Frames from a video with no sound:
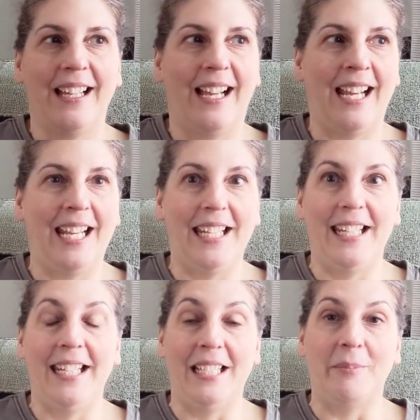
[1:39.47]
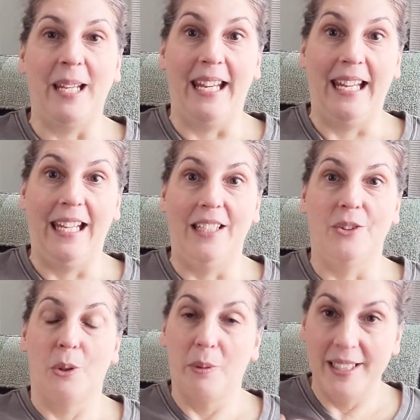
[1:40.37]
am a
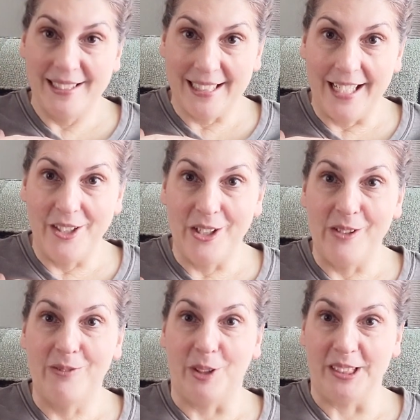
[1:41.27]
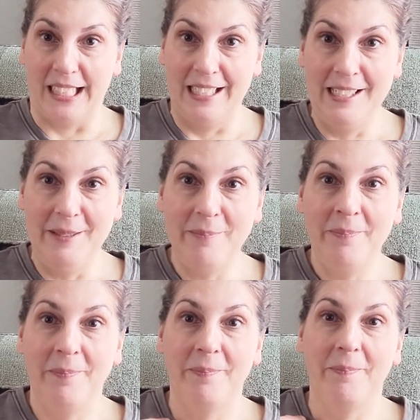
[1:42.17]
jewelry designer full-time,
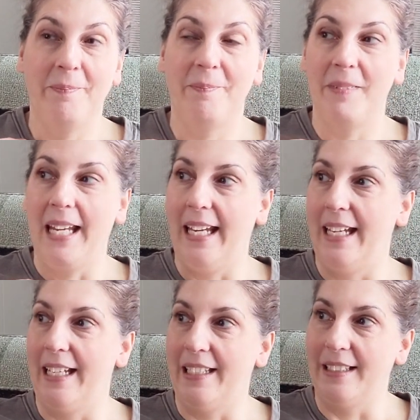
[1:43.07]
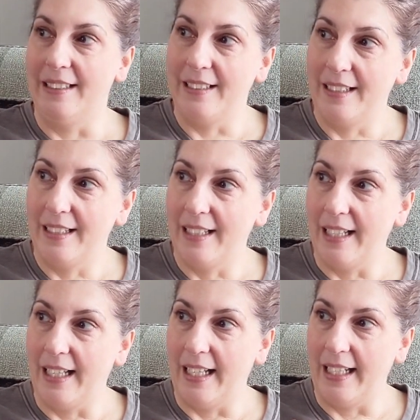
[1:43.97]
and
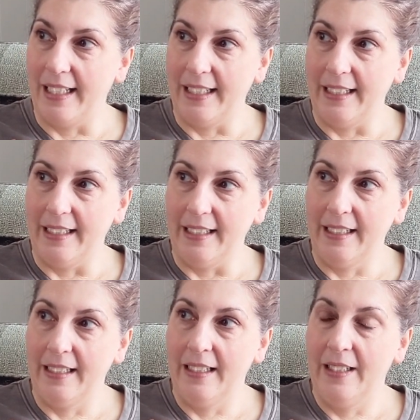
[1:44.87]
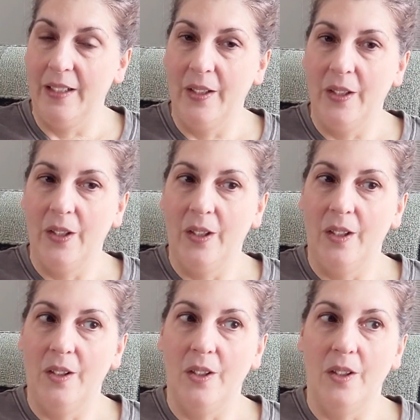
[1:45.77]
I
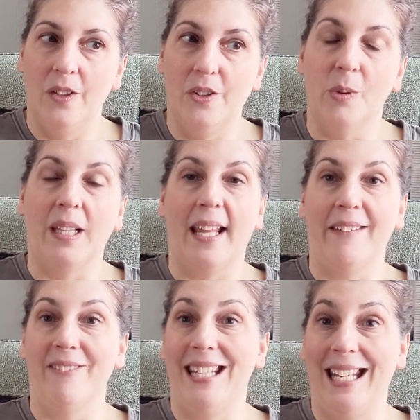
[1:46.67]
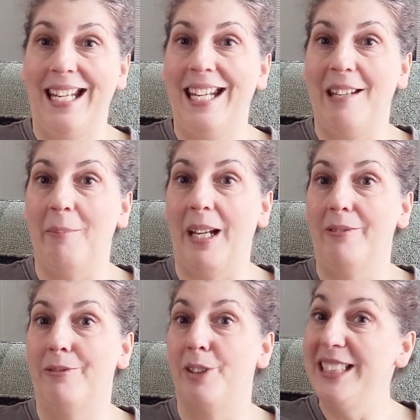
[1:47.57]
do a lot of knitting in my
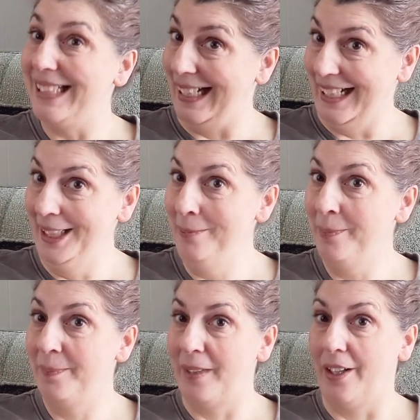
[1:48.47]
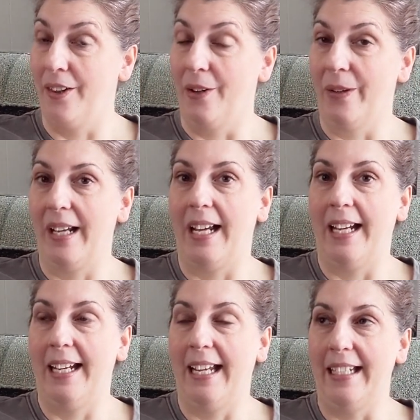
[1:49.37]
free time, although I
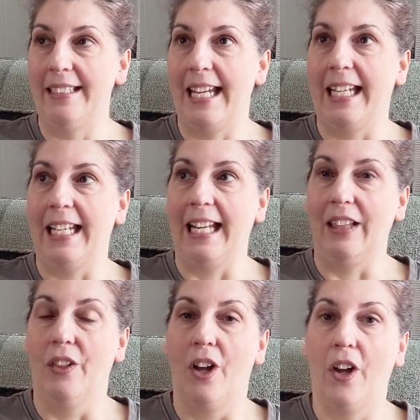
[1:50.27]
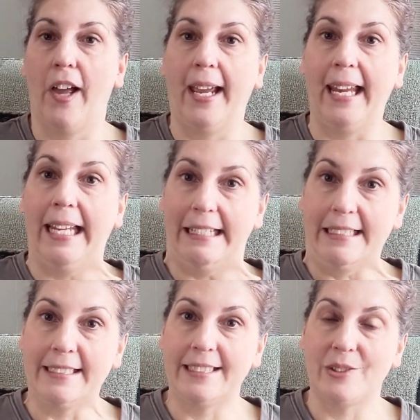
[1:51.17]
had taken a long
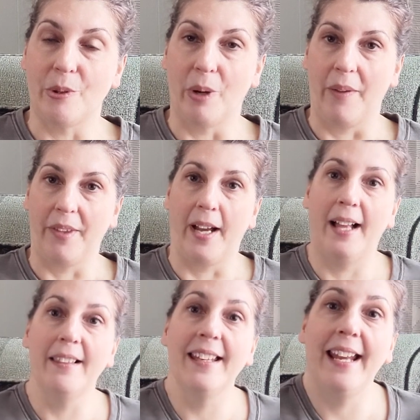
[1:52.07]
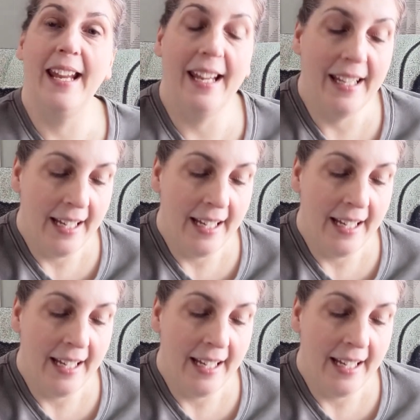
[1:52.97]
hiatus throughout the holiday,